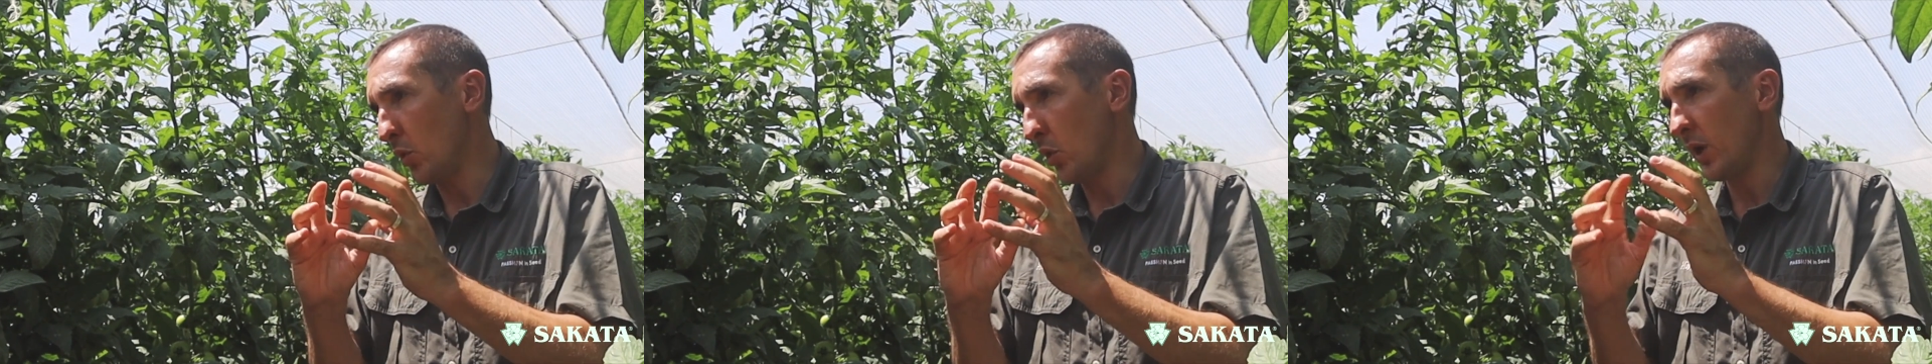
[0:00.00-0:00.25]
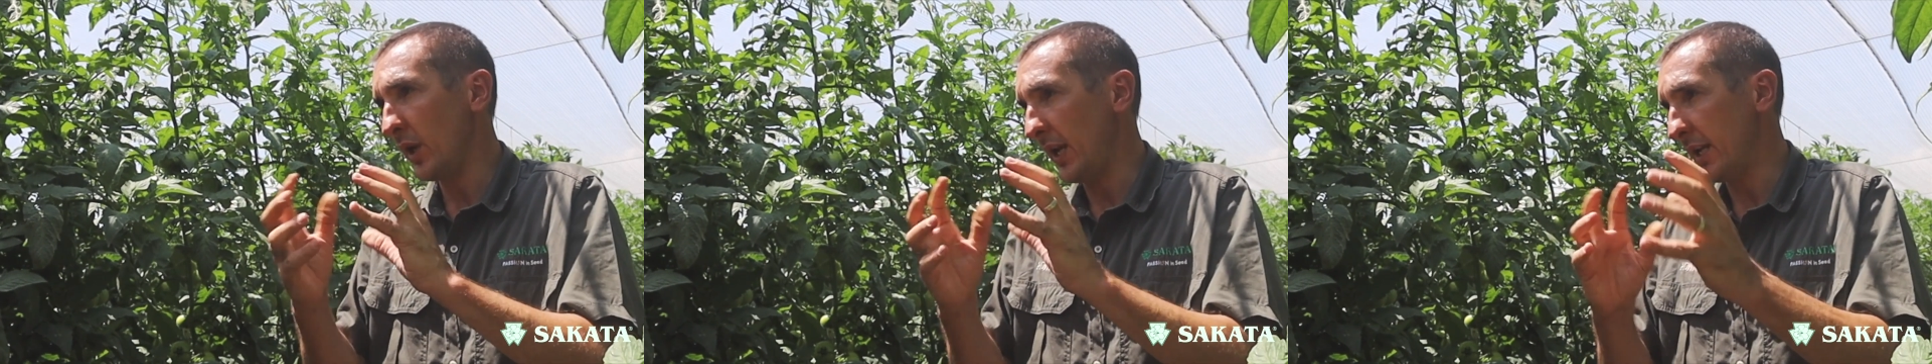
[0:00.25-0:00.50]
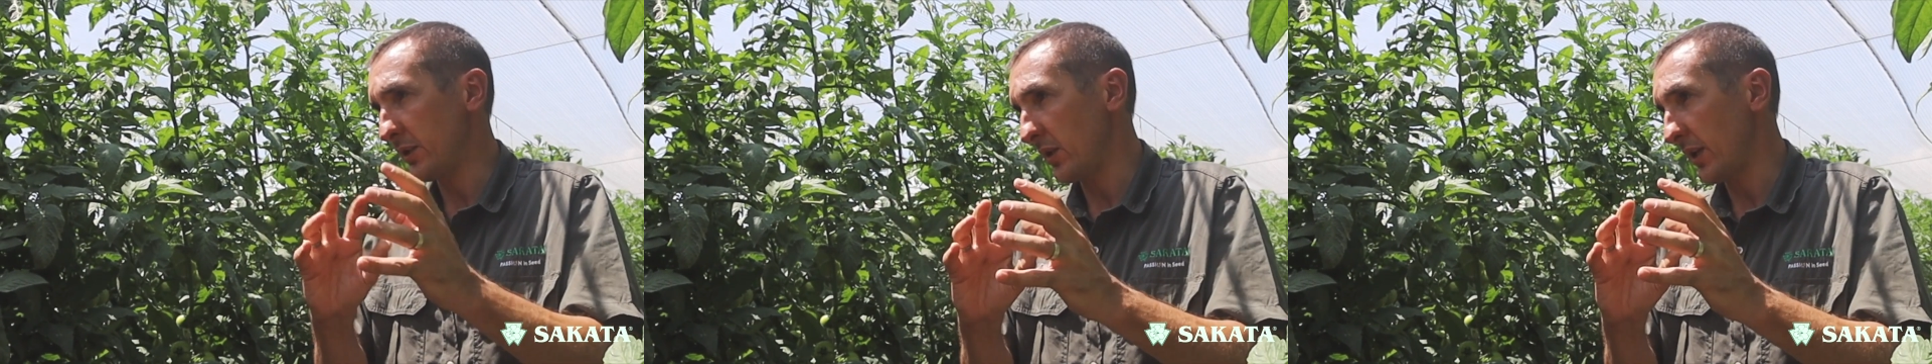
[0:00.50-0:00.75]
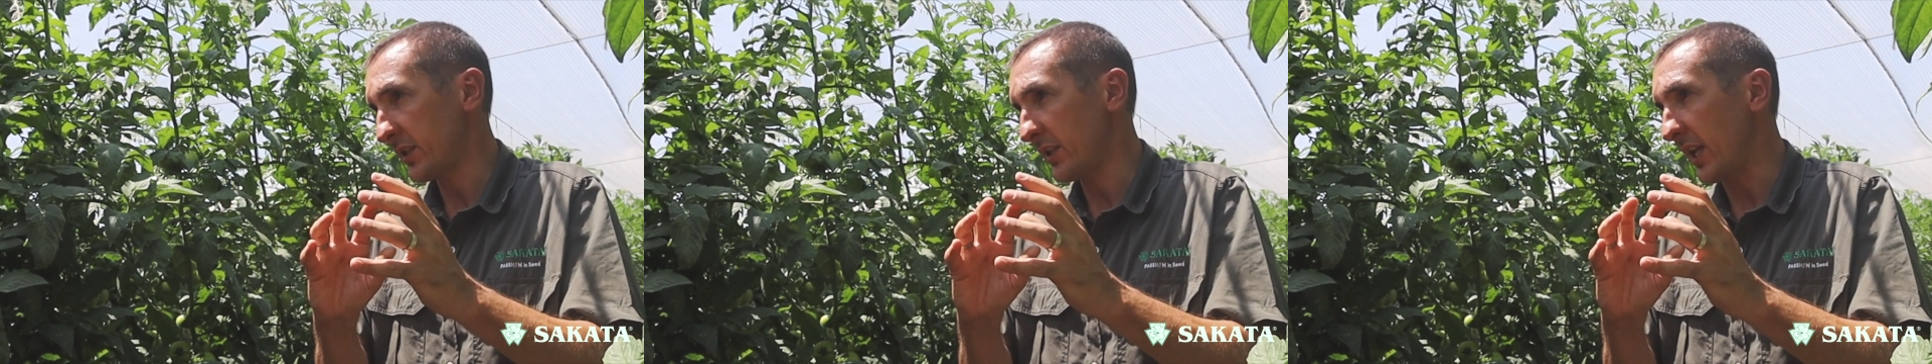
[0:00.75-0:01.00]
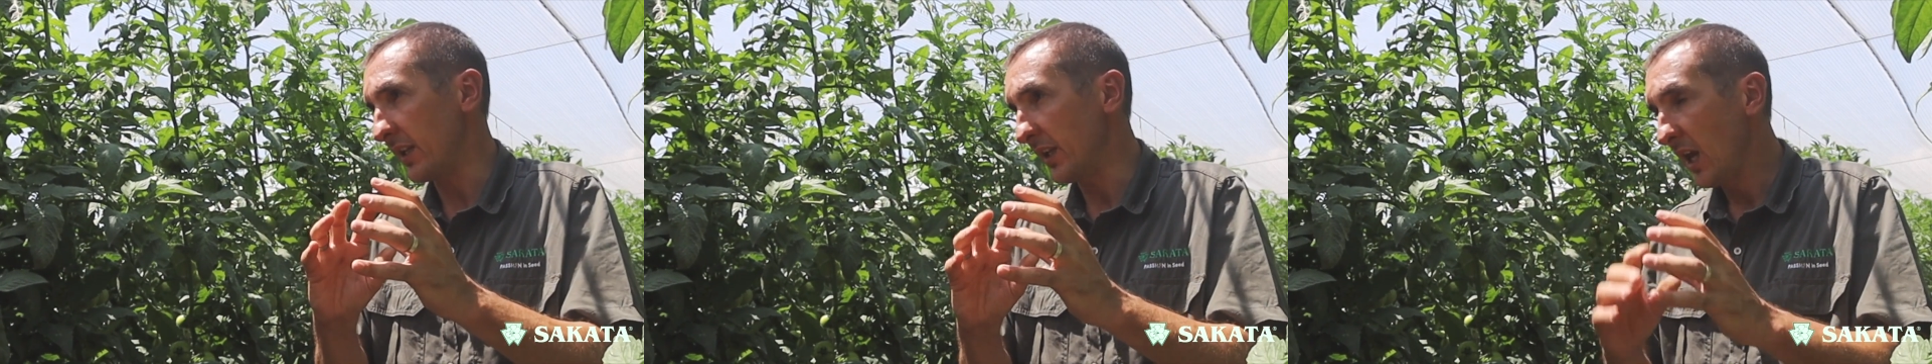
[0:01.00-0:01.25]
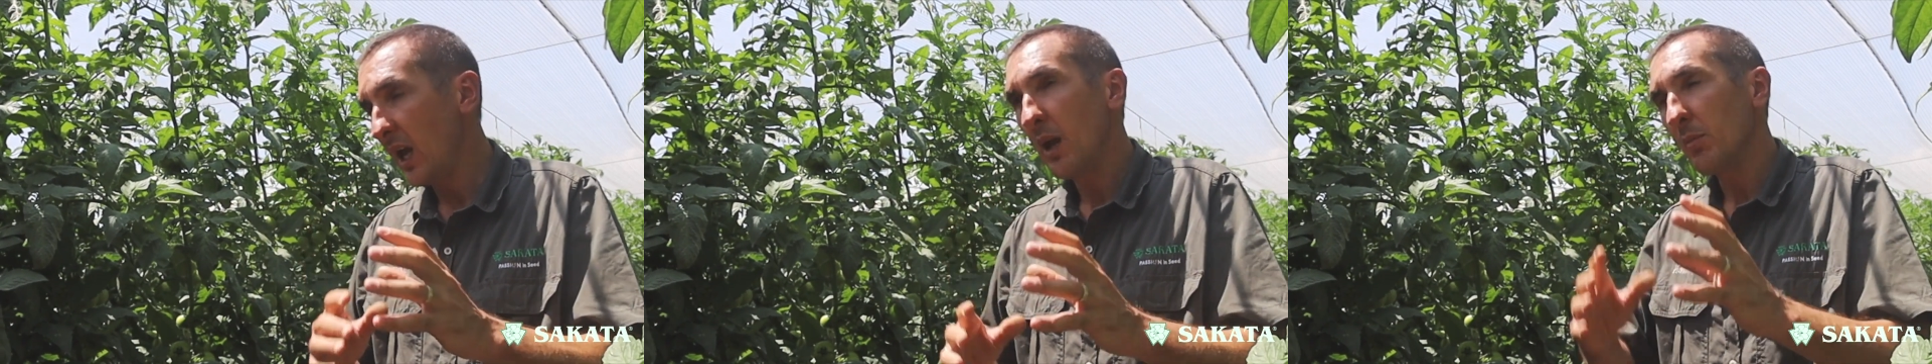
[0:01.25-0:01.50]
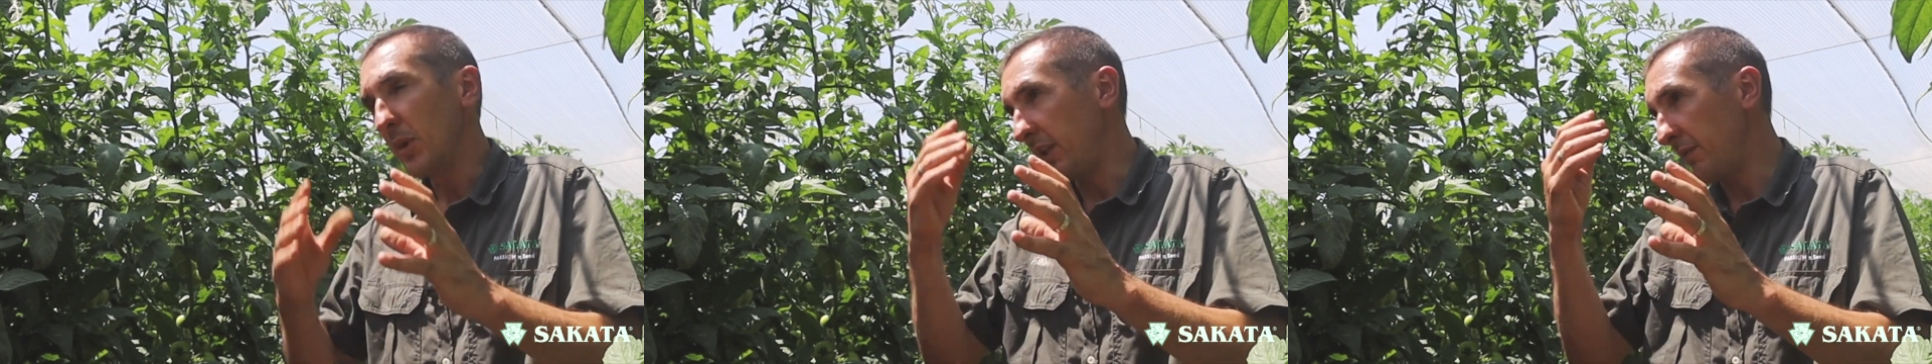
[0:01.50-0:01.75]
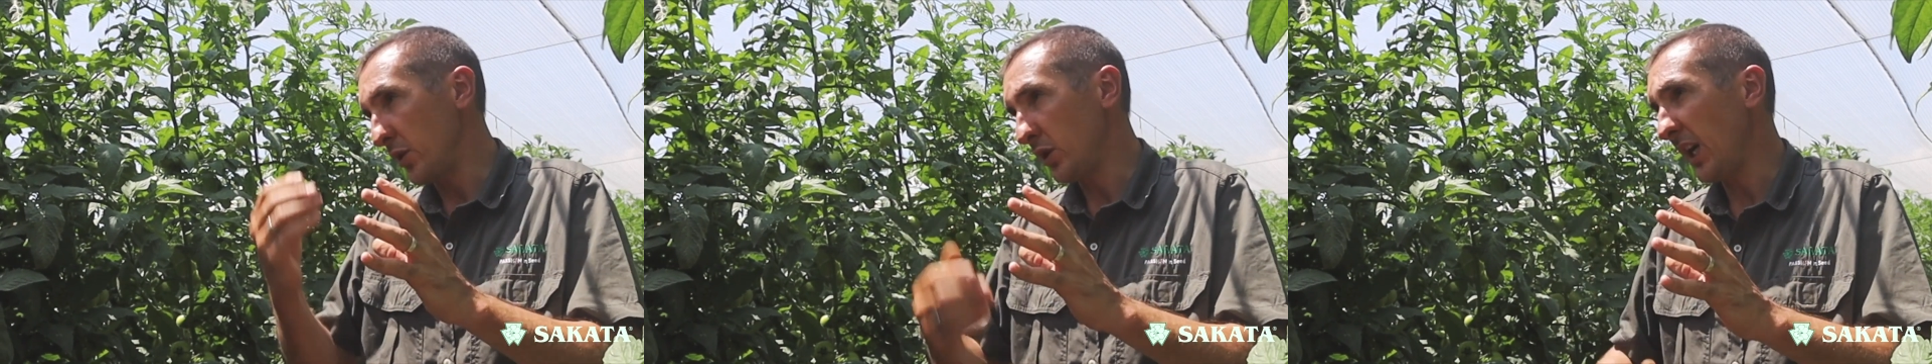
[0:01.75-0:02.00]
or lesser extent. But
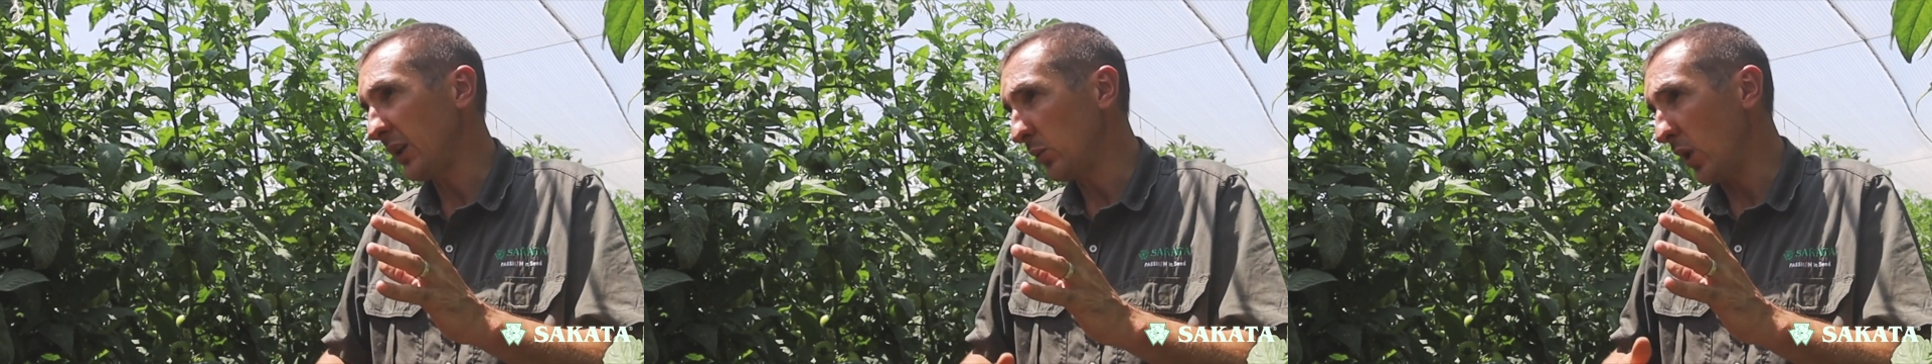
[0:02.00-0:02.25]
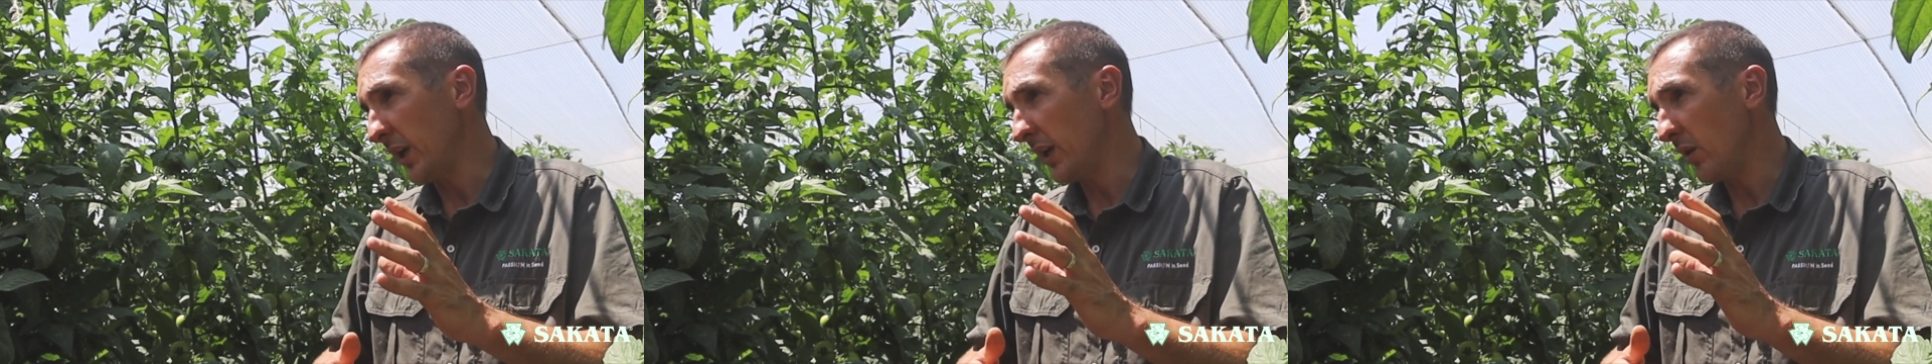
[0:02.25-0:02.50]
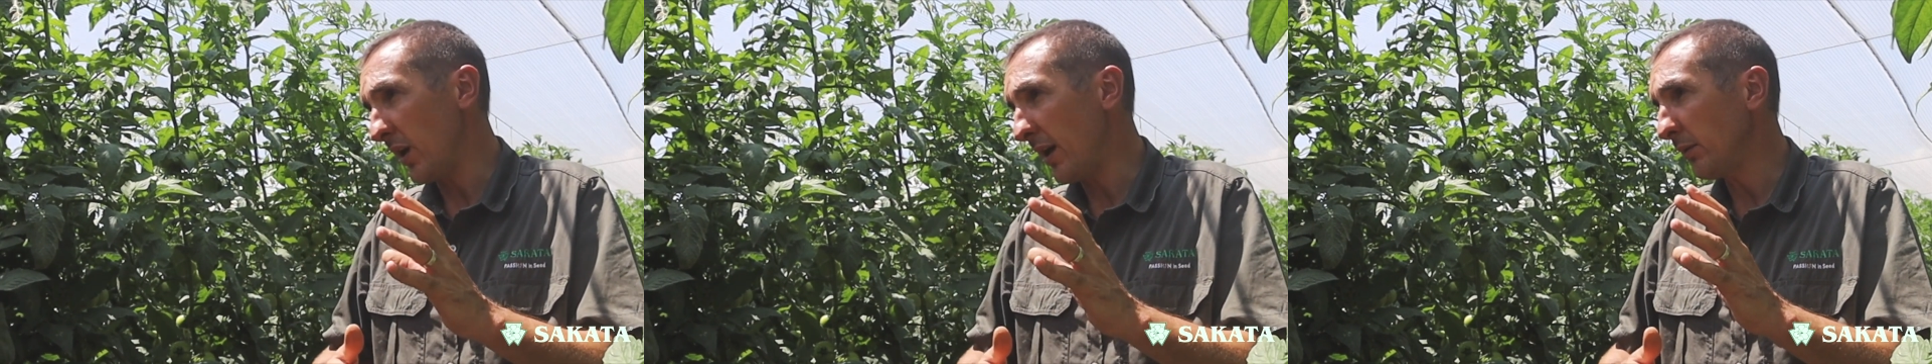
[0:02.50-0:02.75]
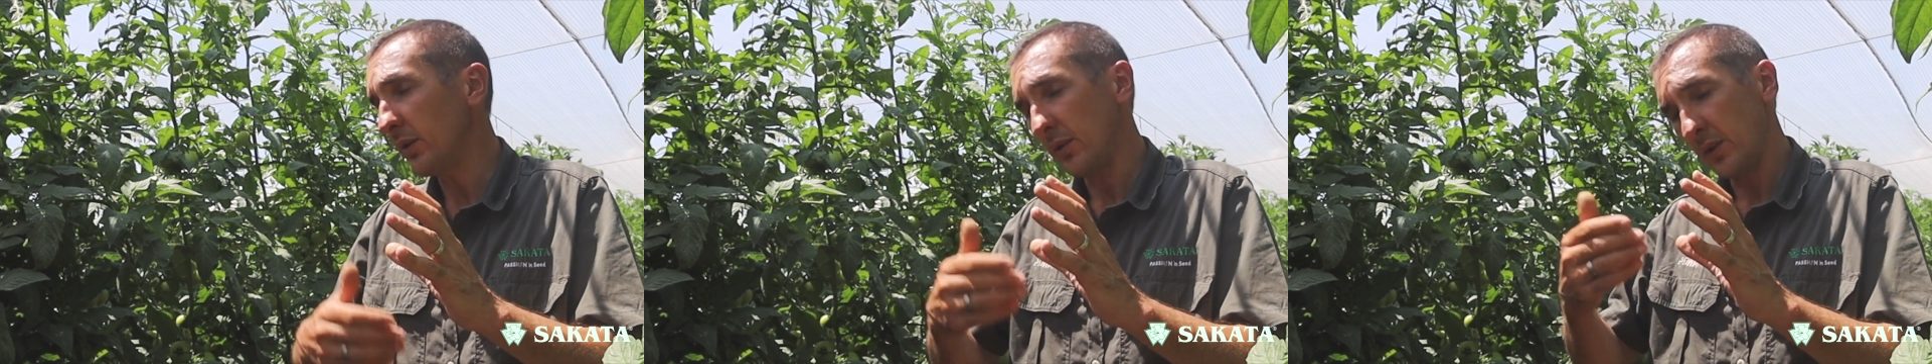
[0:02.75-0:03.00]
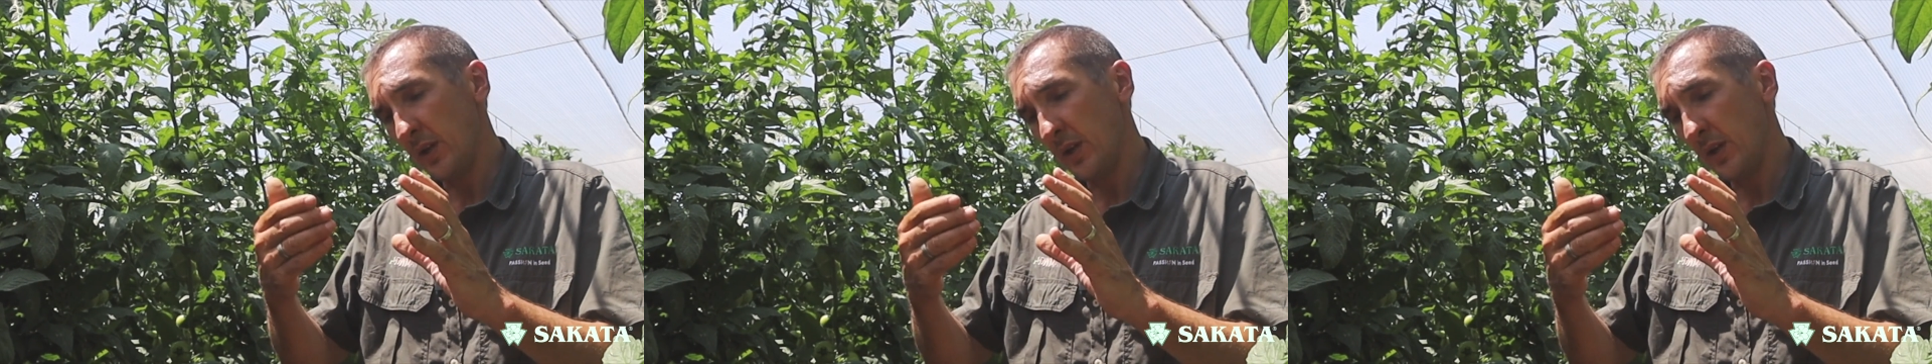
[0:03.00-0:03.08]
if you cut one out,